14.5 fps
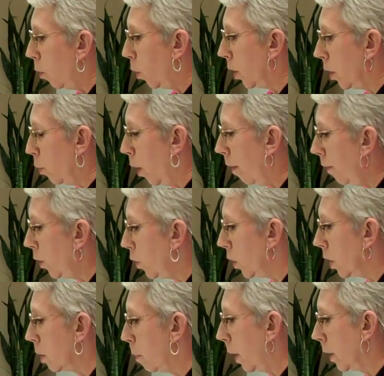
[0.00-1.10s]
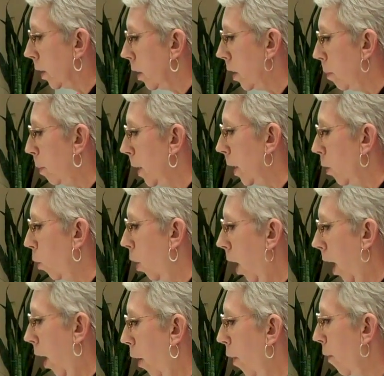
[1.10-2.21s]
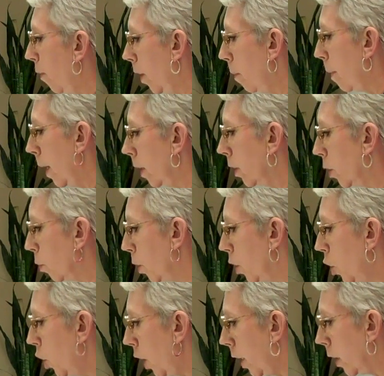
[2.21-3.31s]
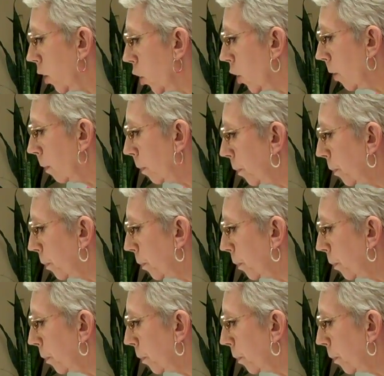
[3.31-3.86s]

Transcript: what the revenue is expected to be, and how the fund balance would change.